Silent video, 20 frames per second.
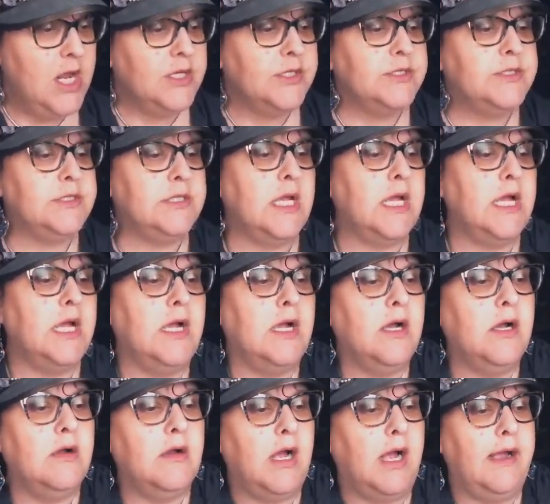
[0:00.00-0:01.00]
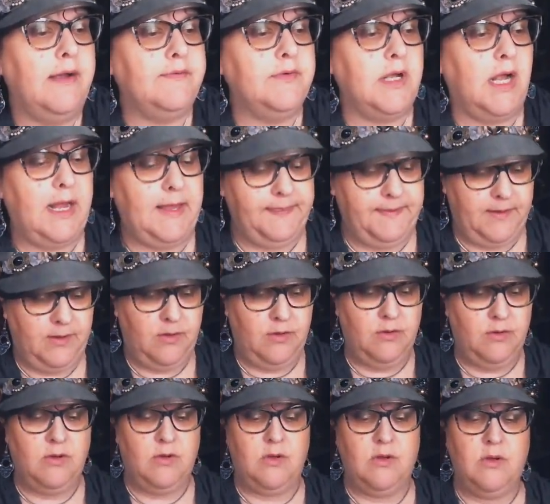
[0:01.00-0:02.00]
So I've got the
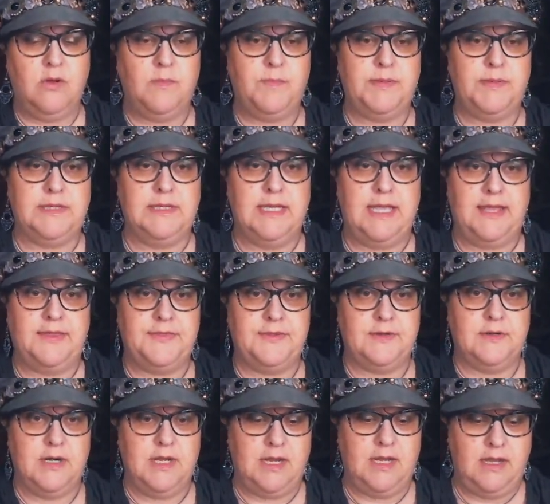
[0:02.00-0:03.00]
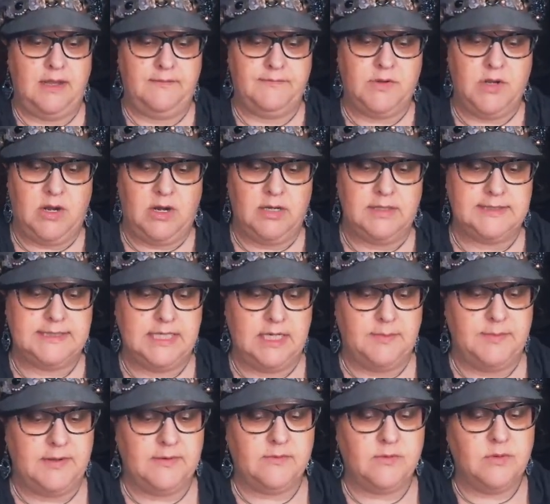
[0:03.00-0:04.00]
whole plethora of cards here,
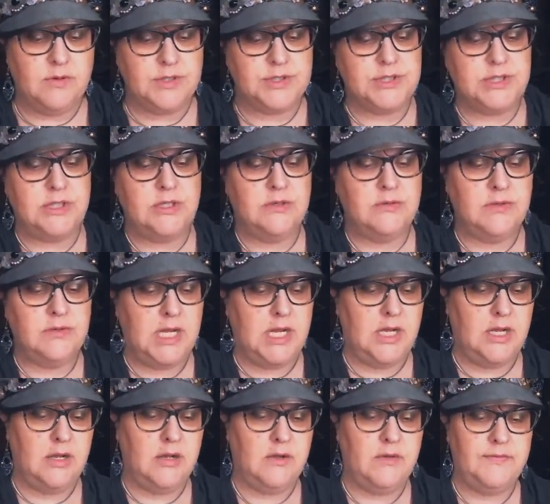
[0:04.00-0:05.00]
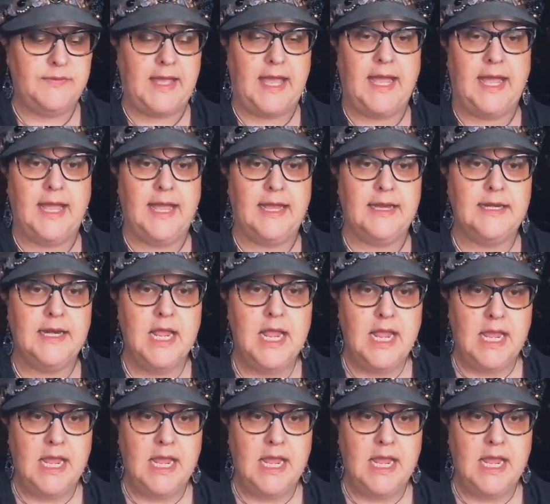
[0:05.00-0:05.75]
but of course you know that